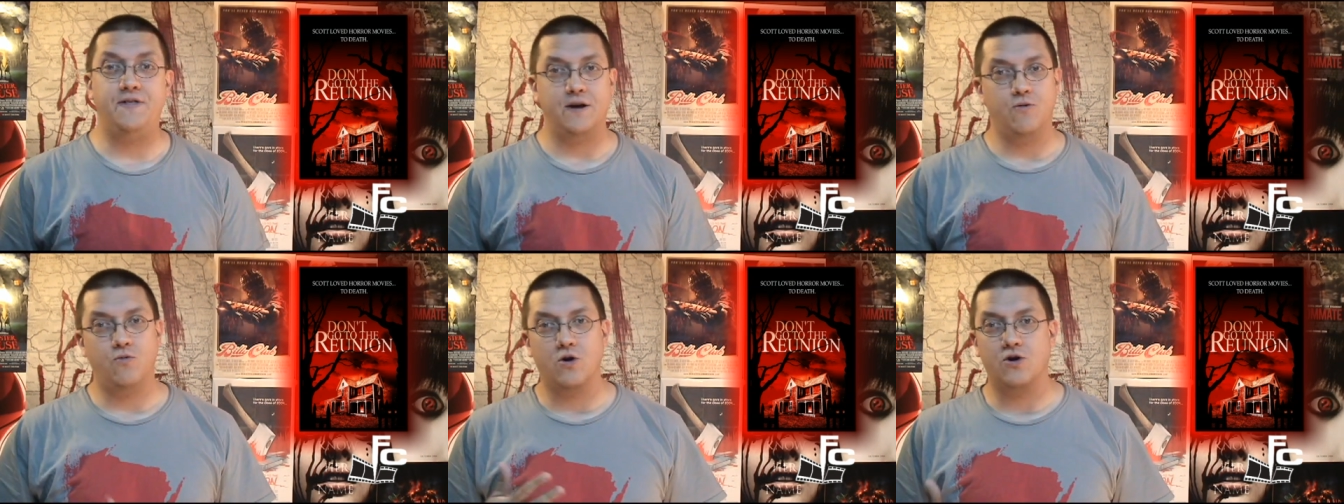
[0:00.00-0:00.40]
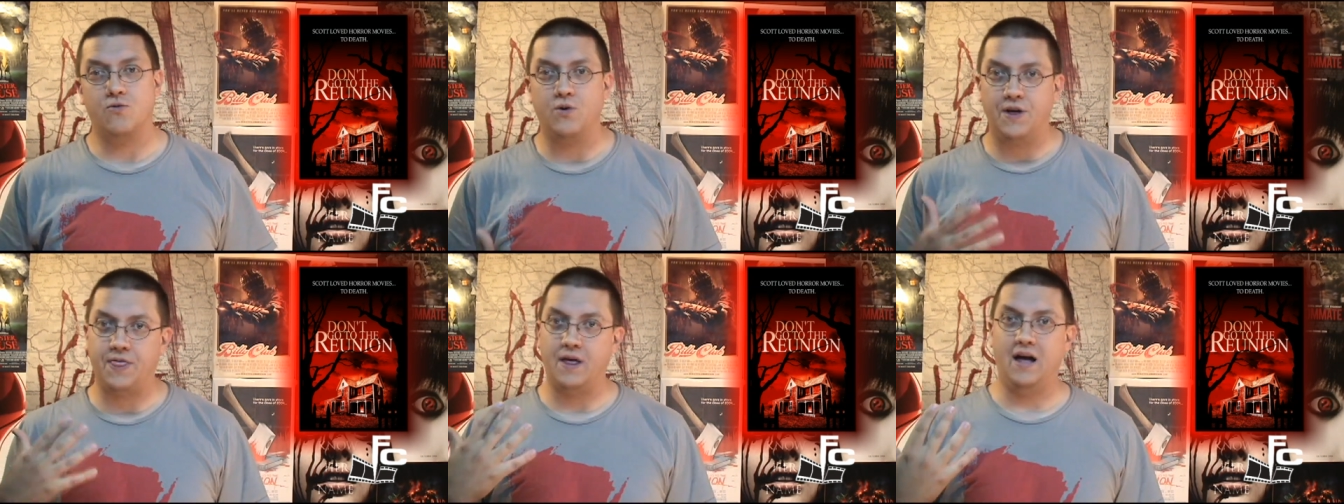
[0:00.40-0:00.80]
they worked
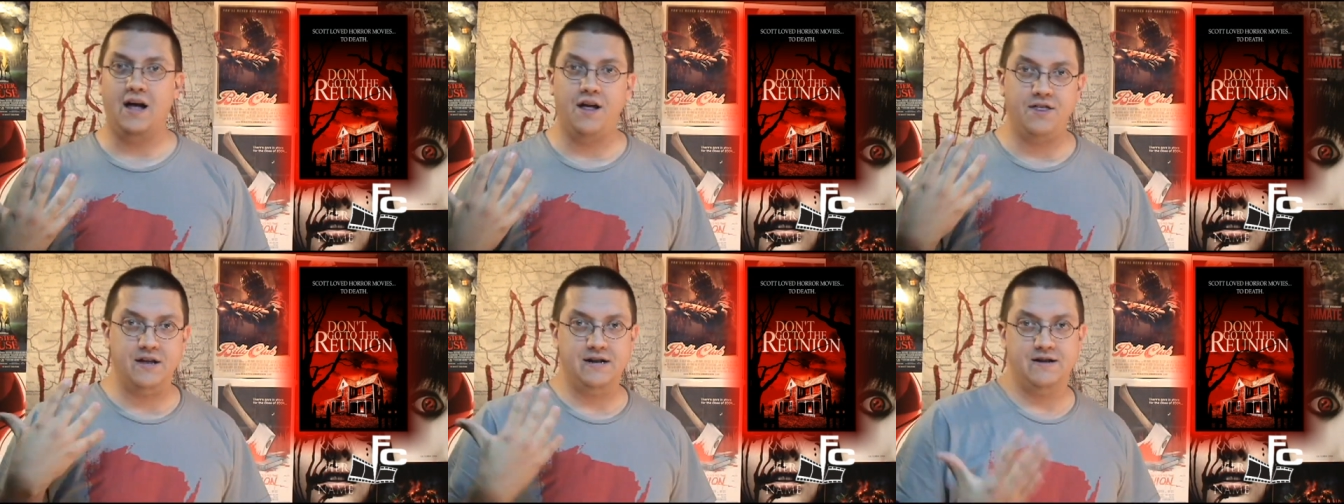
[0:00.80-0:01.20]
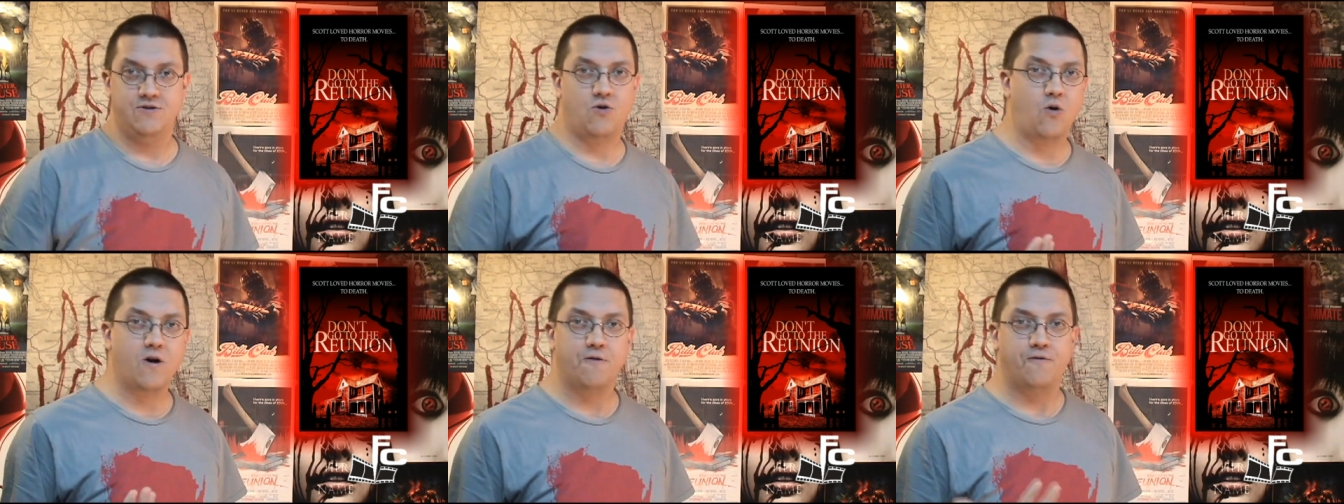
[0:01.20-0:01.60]
with uh, the
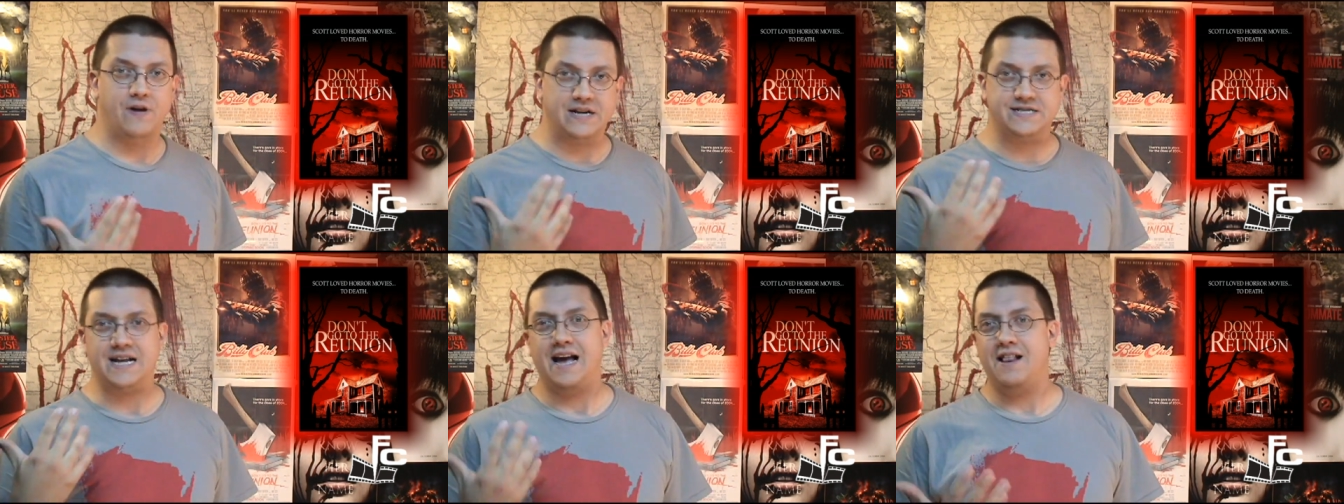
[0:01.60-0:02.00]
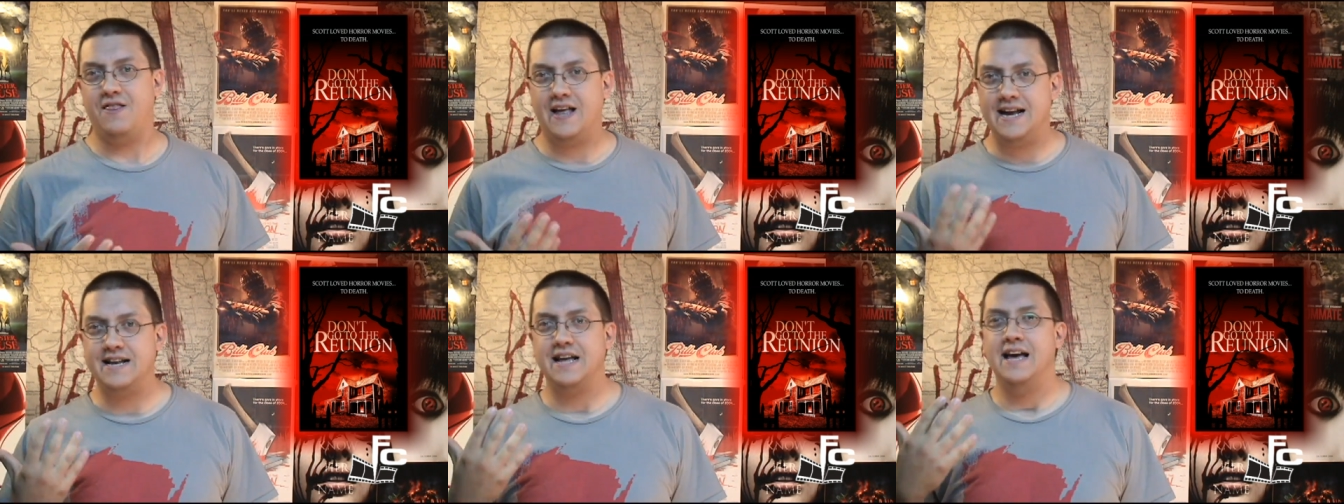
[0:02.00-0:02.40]
gore effects I
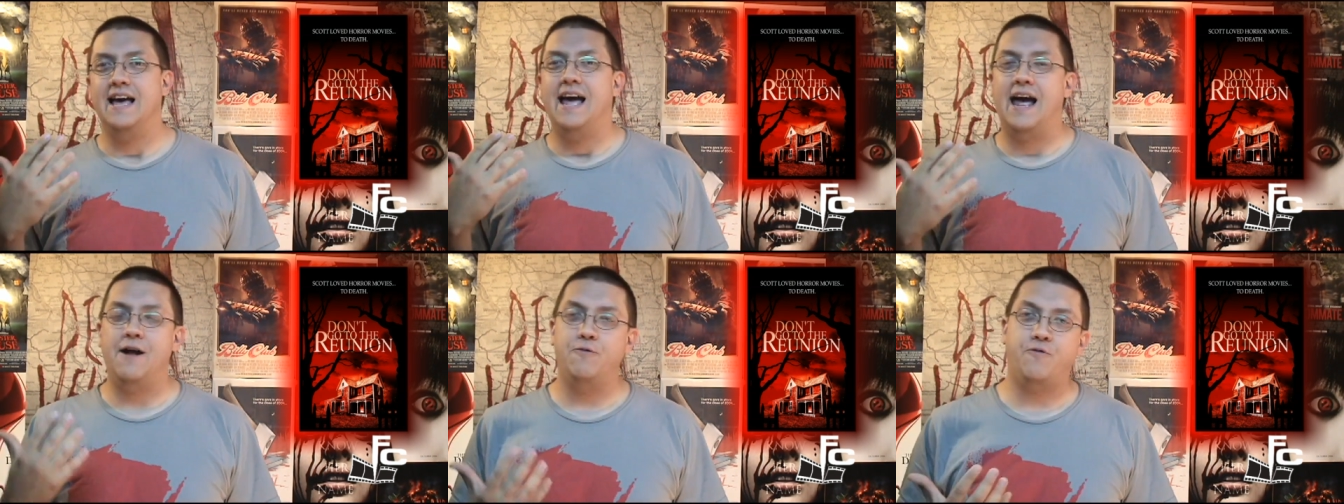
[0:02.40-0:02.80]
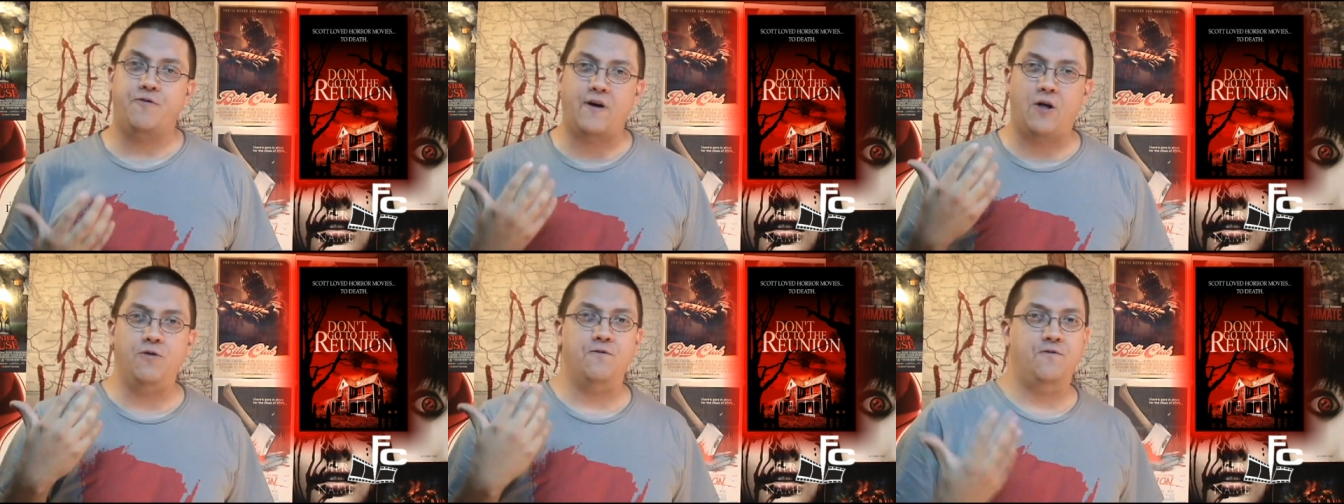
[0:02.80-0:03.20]
liked and
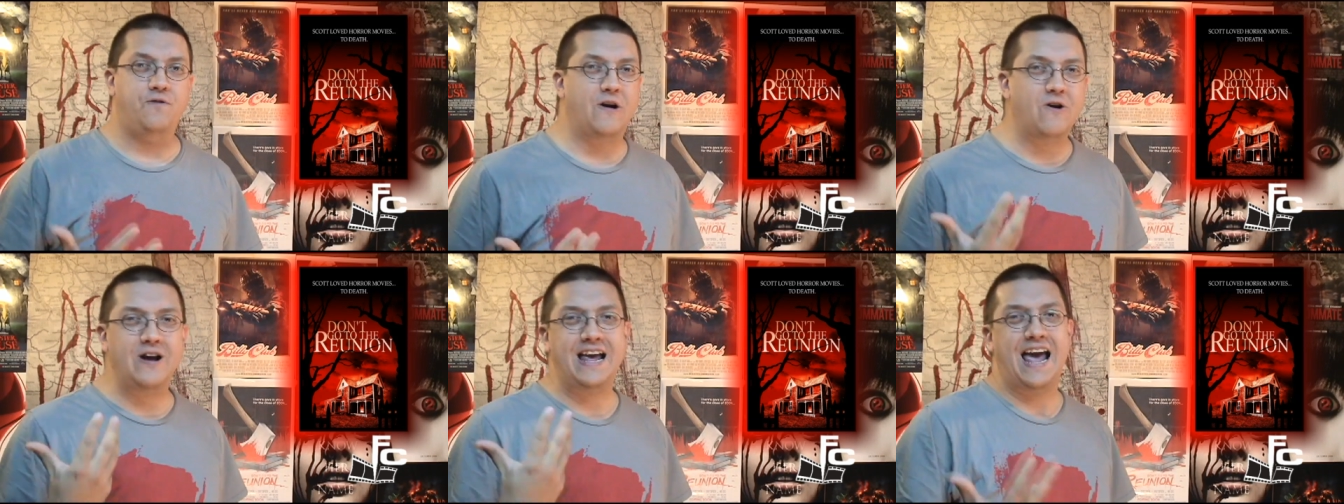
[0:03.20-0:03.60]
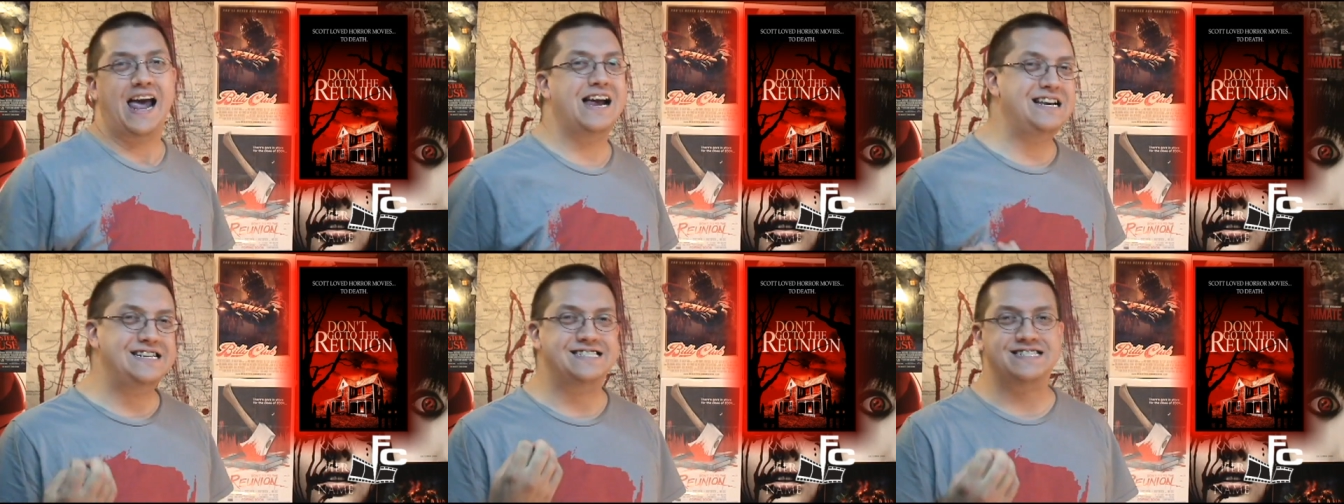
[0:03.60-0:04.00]
felt very
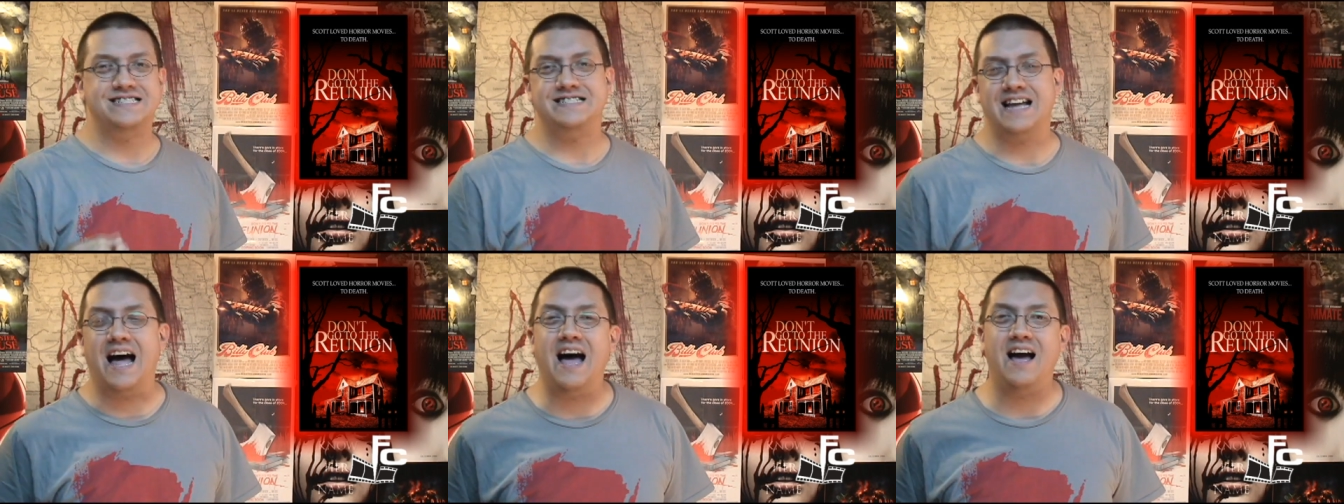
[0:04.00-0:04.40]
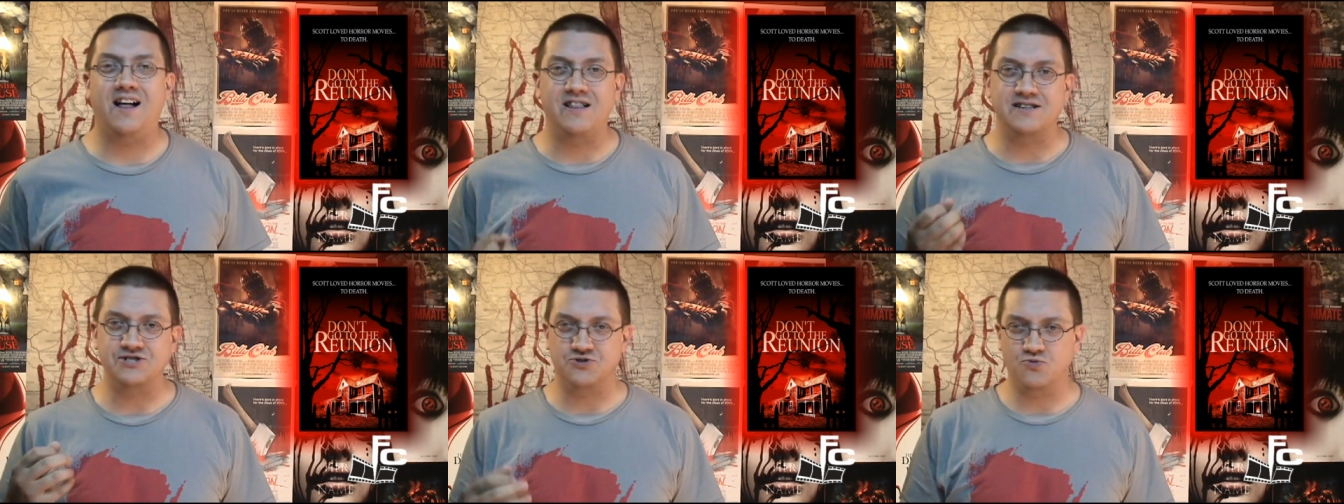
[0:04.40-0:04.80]
80s
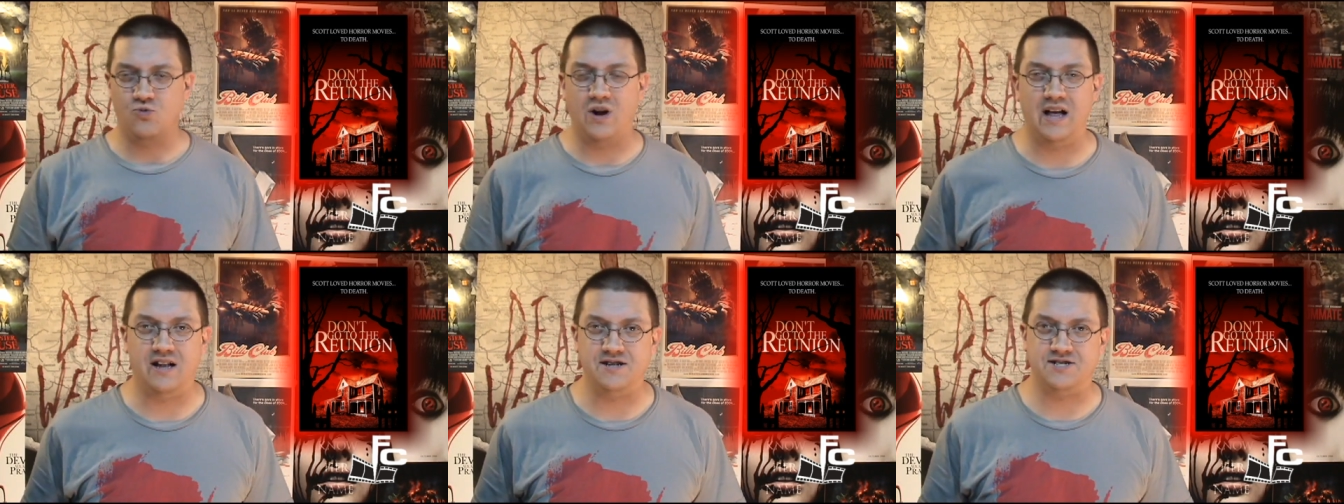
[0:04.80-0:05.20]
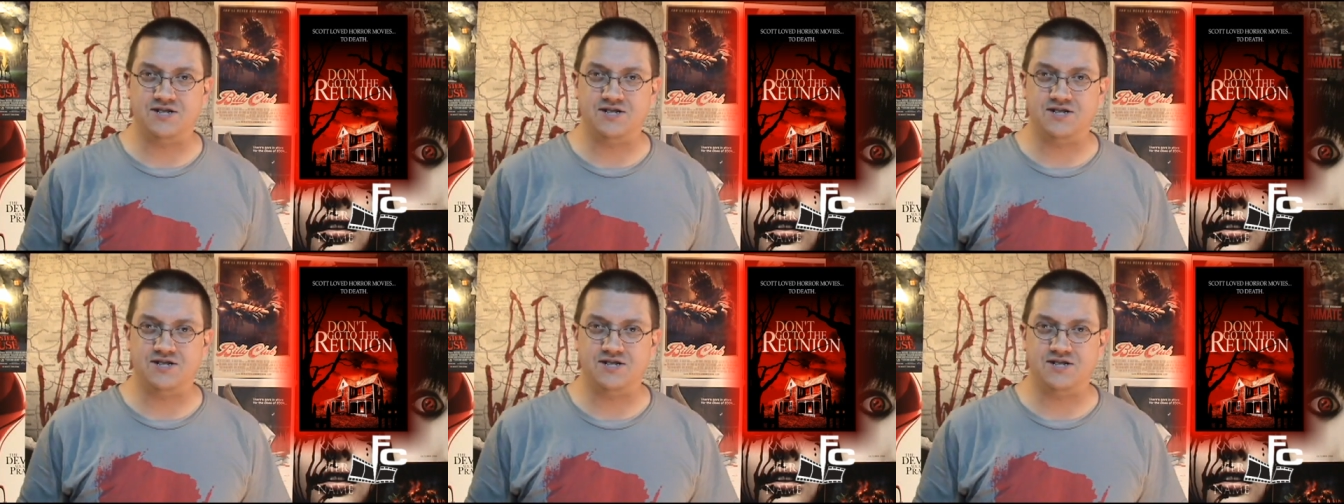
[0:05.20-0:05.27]
style as well.